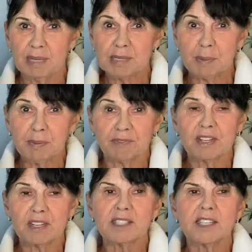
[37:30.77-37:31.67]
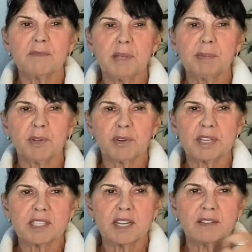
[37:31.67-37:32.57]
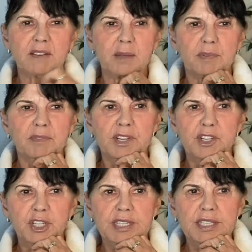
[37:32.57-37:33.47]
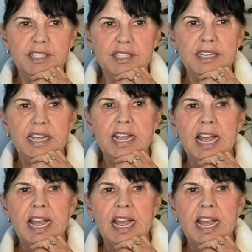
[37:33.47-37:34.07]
makes people feel unsafe, people who are in a state of hypervigilance.